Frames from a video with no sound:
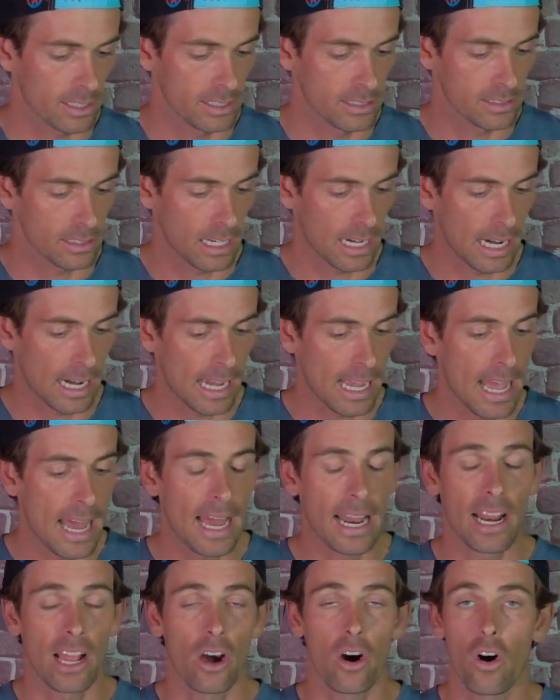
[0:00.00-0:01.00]
Is I
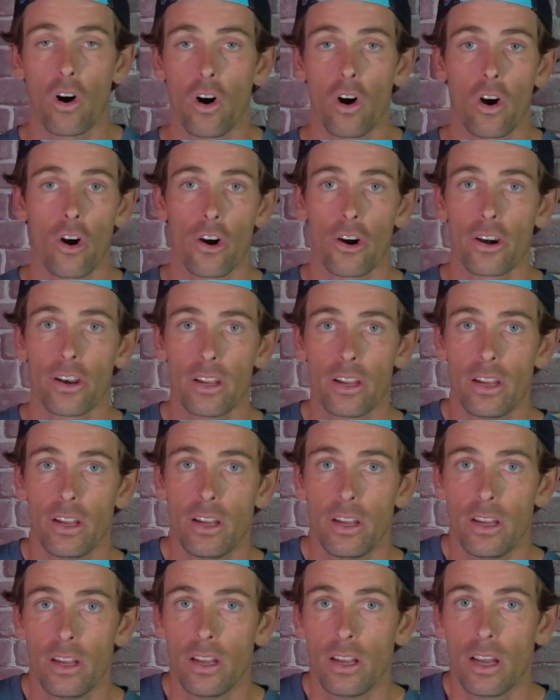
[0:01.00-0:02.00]
had a hard
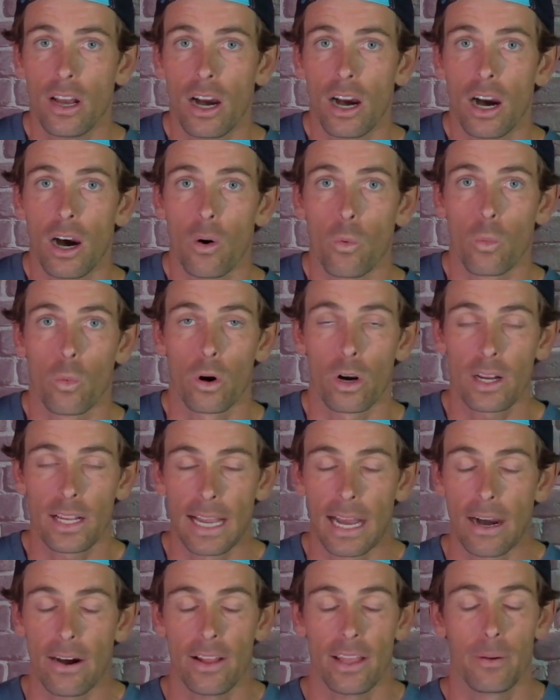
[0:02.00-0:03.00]

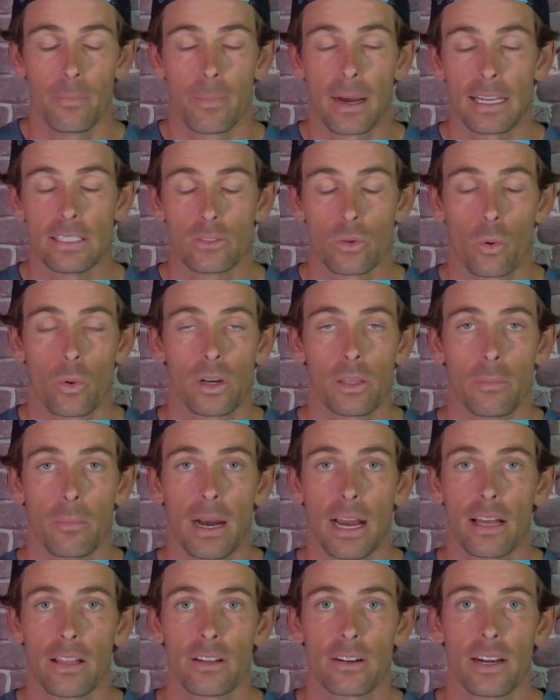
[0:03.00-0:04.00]
workout in my 20
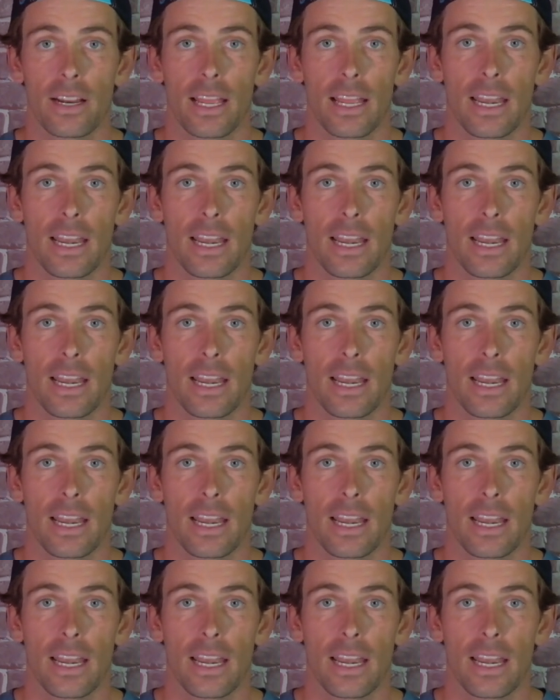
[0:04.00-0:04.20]
miler,